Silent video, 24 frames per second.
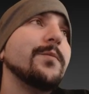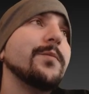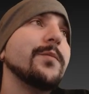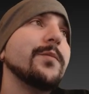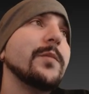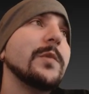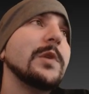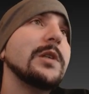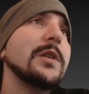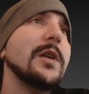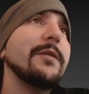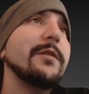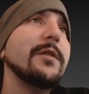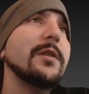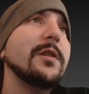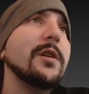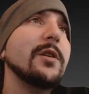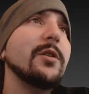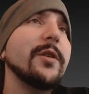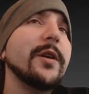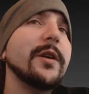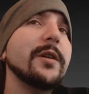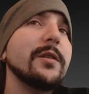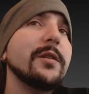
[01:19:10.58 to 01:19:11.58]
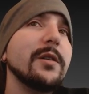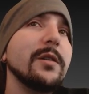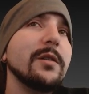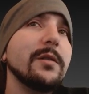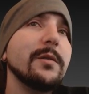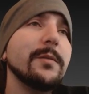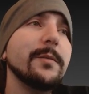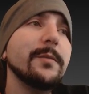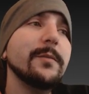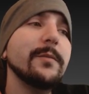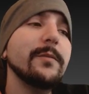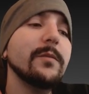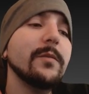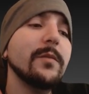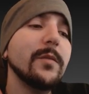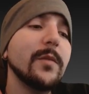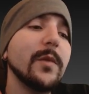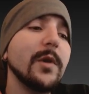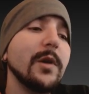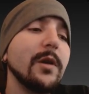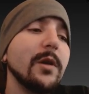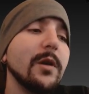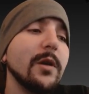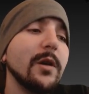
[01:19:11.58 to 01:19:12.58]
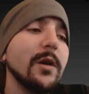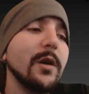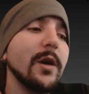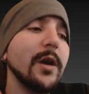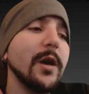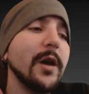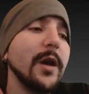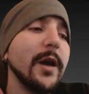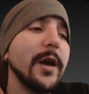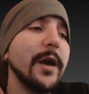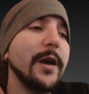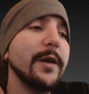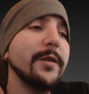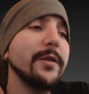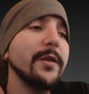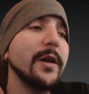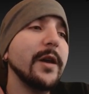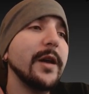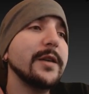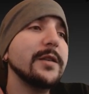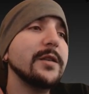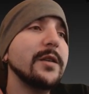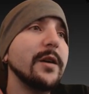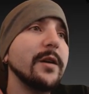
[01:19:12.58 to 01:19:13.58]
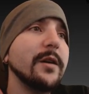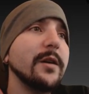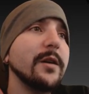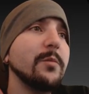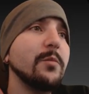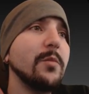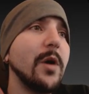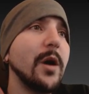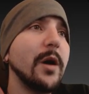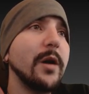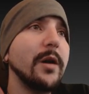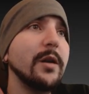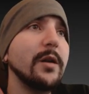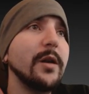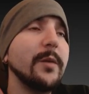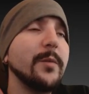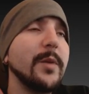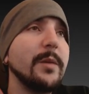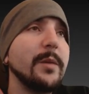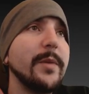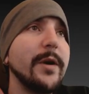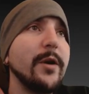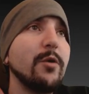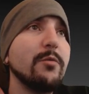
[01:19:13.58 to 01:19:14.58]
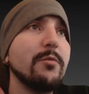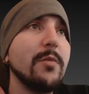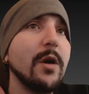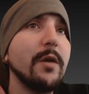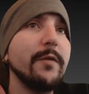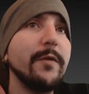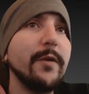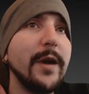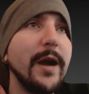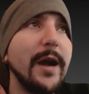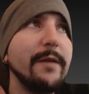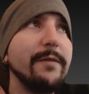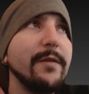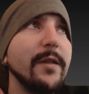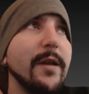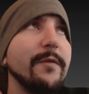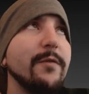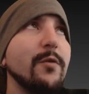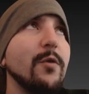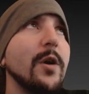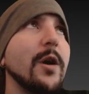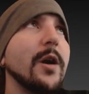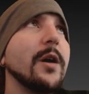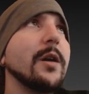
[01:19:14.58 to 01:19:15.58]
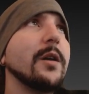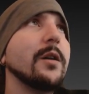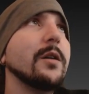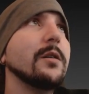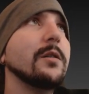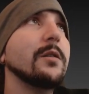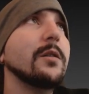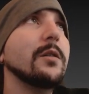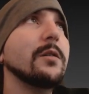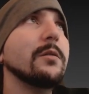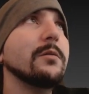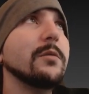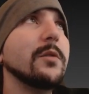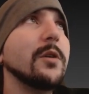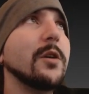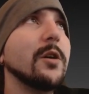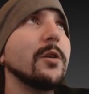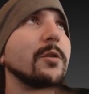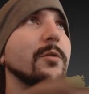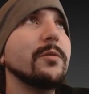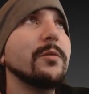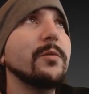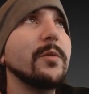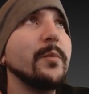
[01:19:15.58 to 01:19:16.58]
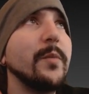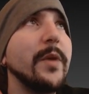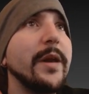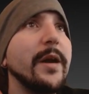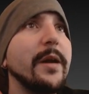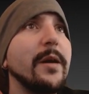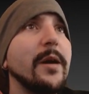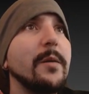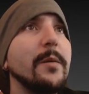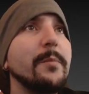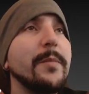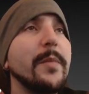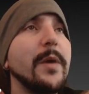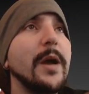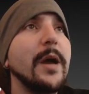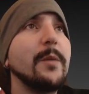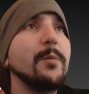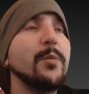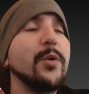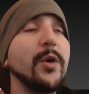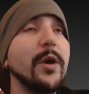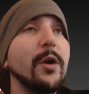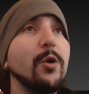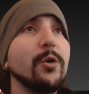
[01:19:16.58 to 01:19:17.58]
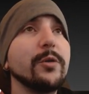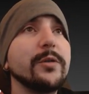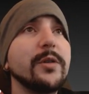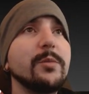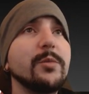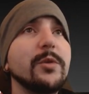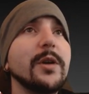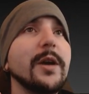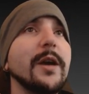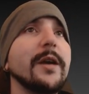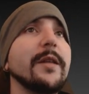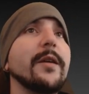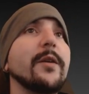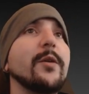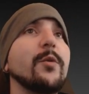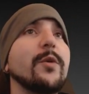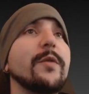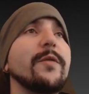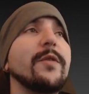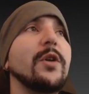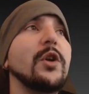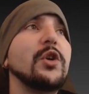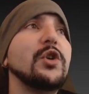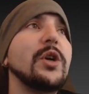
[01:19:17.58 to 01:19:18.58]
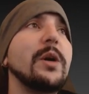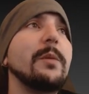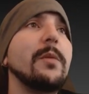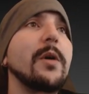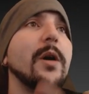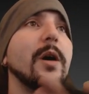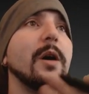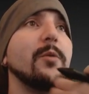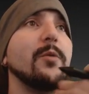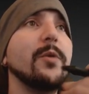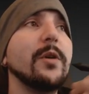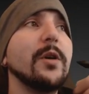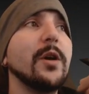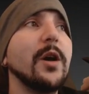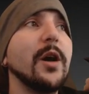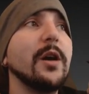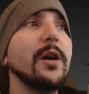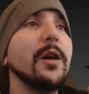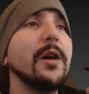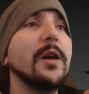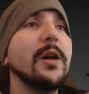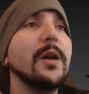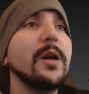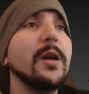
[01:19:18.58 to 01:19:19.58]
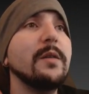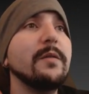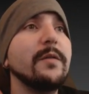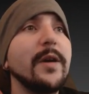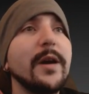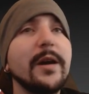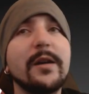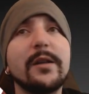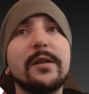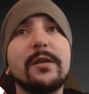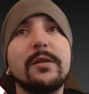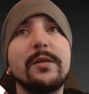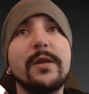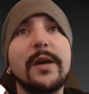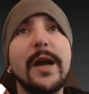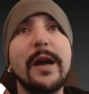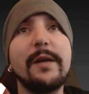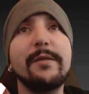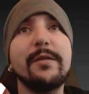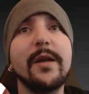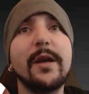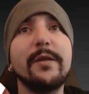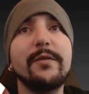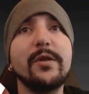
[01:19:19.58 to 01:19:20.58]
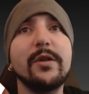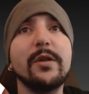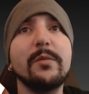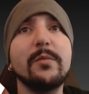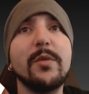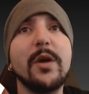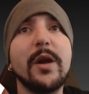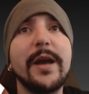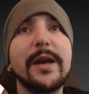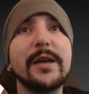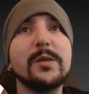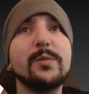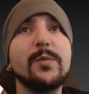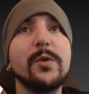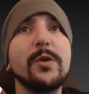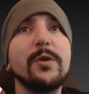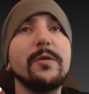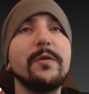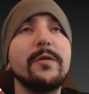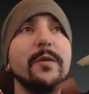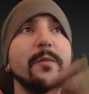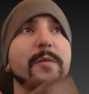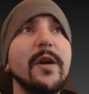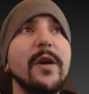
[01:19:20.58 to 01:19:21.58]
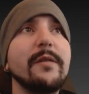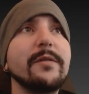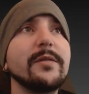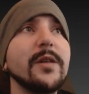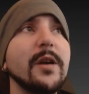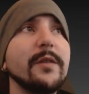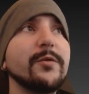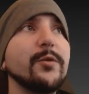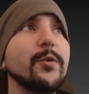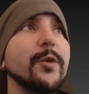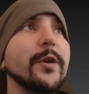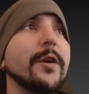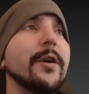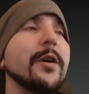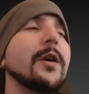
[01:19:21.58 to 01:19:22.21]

17 or 18. And then I started modding. I made my own mod for Half-Life 1 and, you know, I put a whole team together. We finished our mod. We got invited to the Half-Life Yearly Mod Expo from Valve Software.